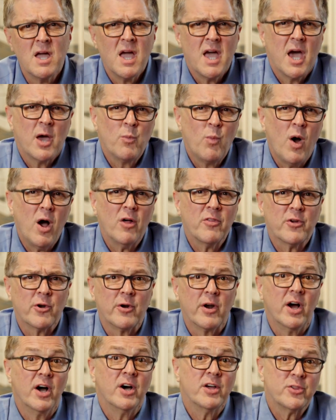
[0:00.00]
And while there
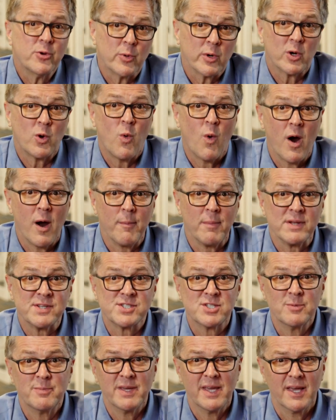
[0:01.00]
are other requirements
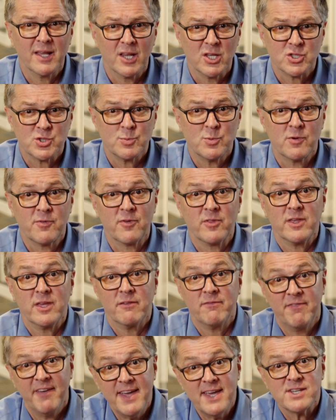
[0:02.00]
to be eligible for the
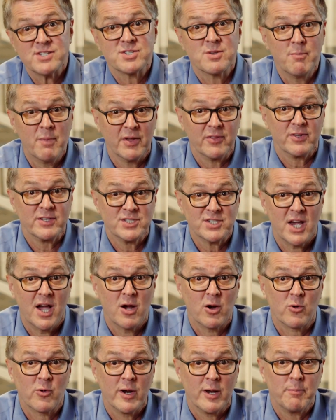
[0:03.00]
advanced monthly
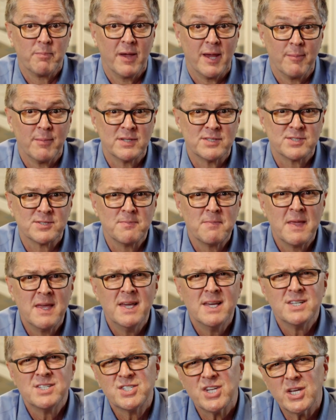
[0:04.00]
child credit payments,
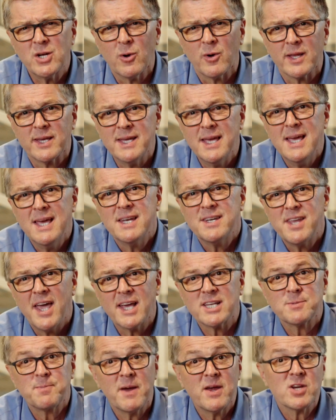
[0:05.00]
generally,
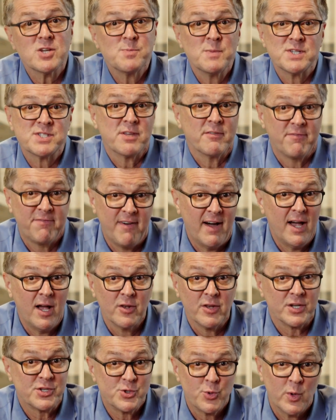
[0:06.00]
taxpayers must have
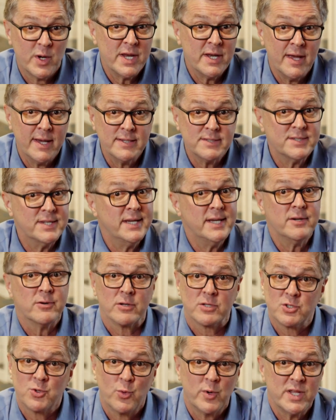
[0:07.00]
filed a 2019 or
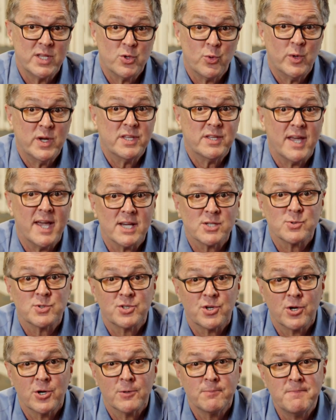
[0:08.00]
2020 tax
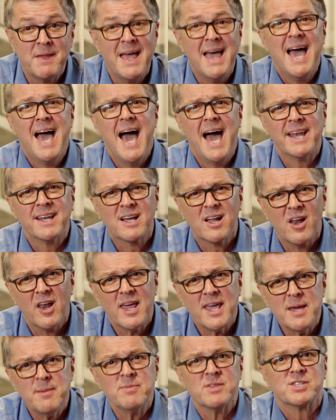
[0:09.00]
return and
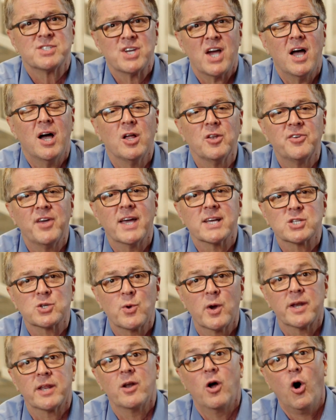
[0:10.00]
claimed the child tax
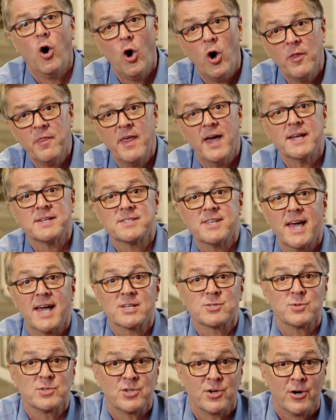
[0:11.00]
credit on that
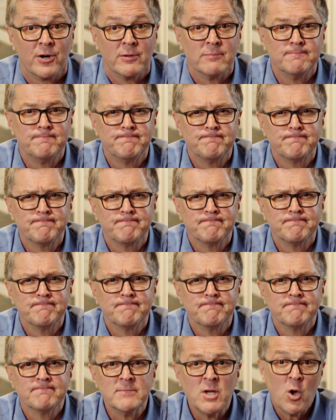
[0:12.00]
tax return.
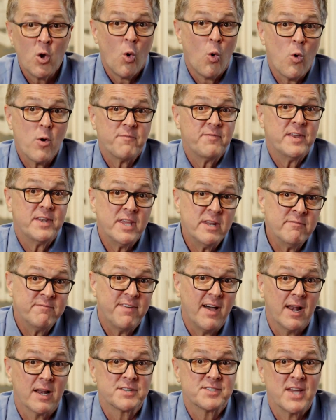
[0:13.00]
Or if they didn't
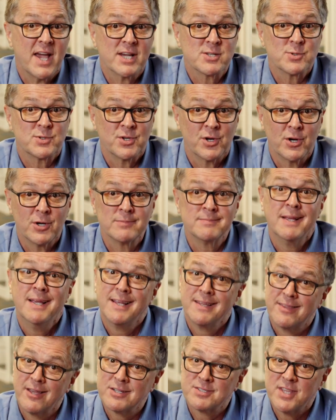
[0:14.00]
file a tax return,
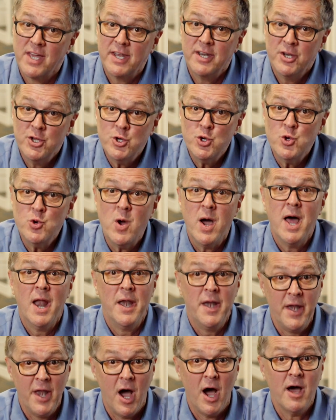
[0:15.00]
there's that new
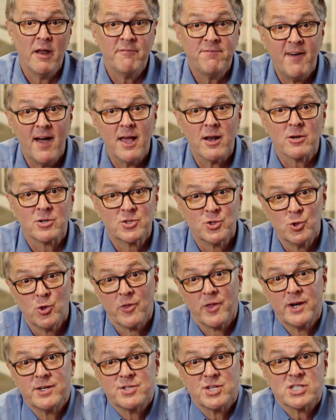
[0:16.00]
non-filer tool
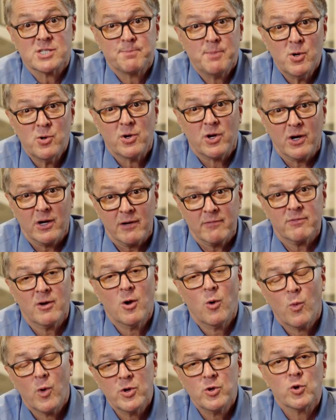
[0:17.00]
that I just spoke of,
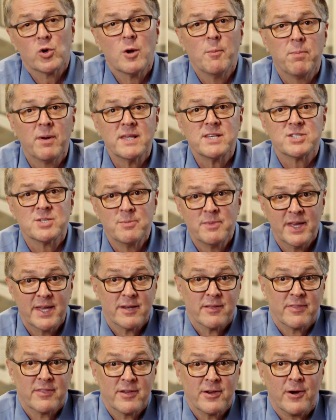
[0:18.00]
where you'll complete some
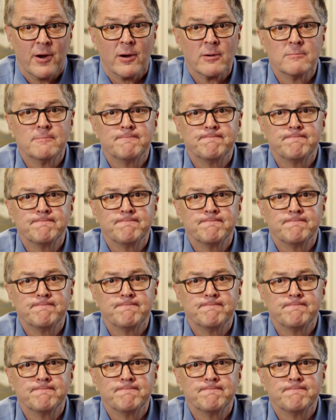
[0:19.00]
data there.